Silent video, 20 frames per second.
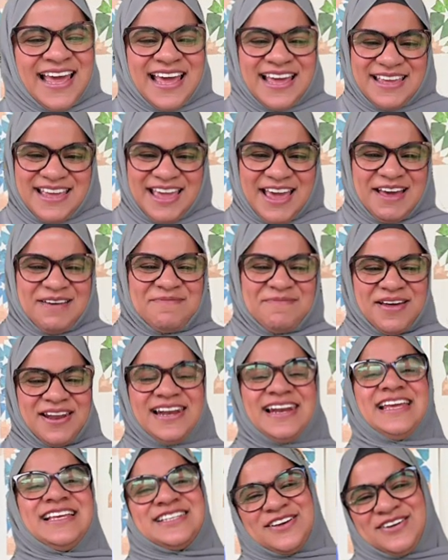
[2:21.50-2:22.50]
Yeah, but
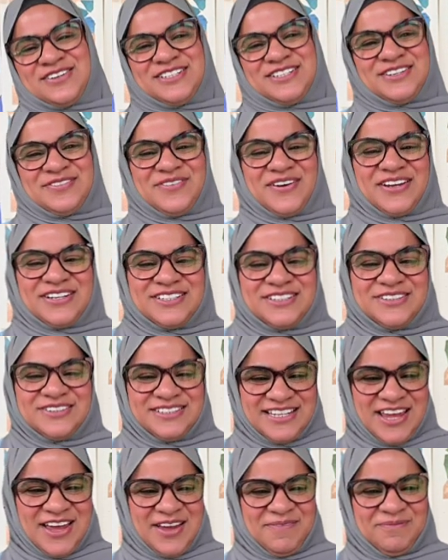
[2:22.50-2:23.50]
least controversial
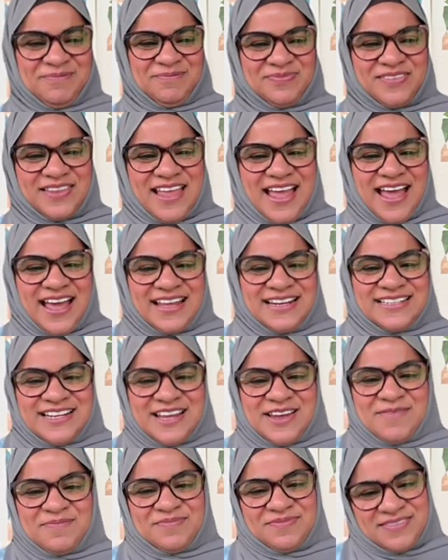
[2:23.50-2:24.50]
term. And
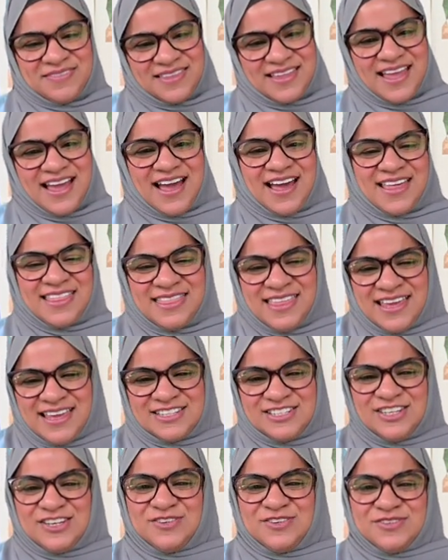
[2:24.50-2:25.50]
I think
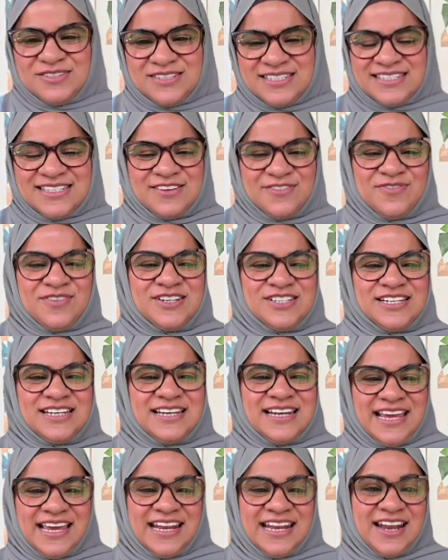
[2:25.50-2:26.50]
is used
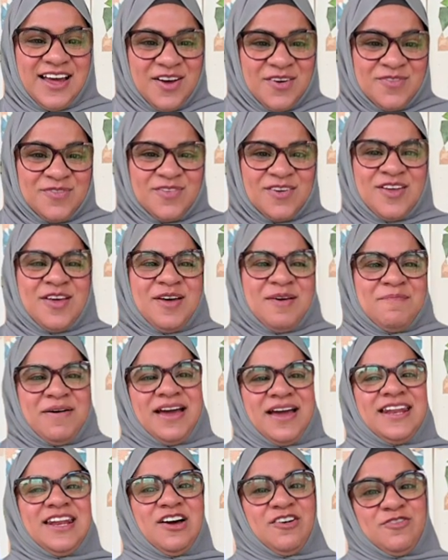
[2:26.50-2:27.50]
sufficiently enough by
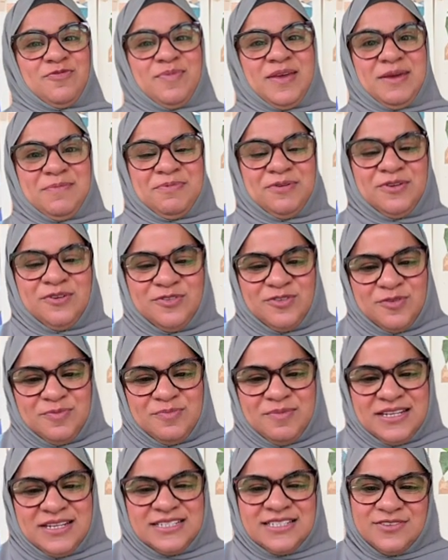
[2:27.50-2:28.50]
enough people for
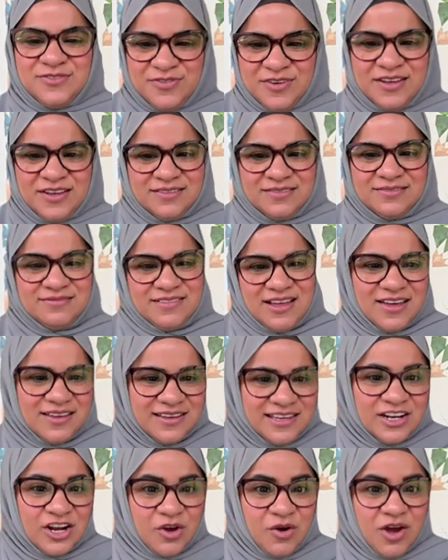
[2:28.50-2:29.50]
me to feel,
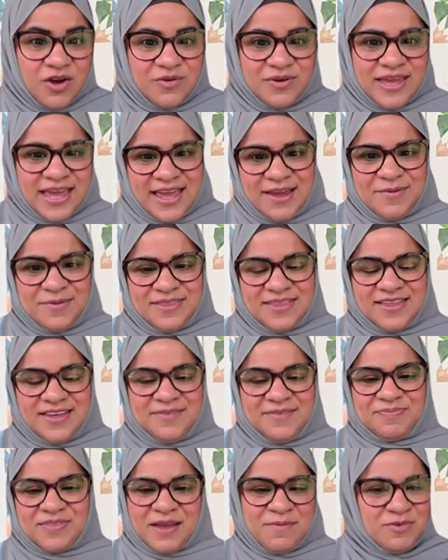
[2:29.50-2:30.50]
okay with it.
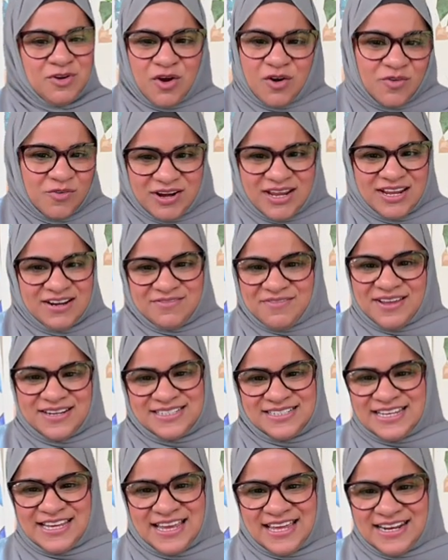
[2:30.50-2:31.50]
I'm not
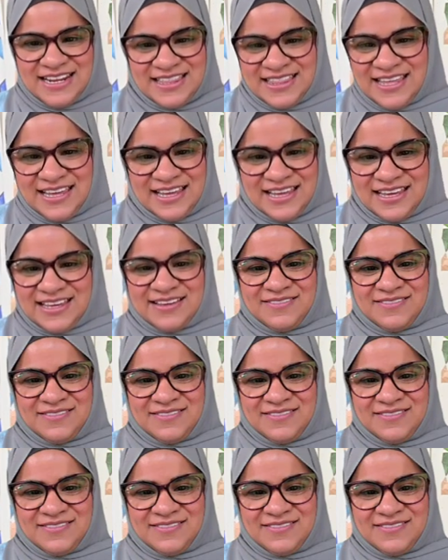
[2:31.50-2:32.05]
reinventing anything.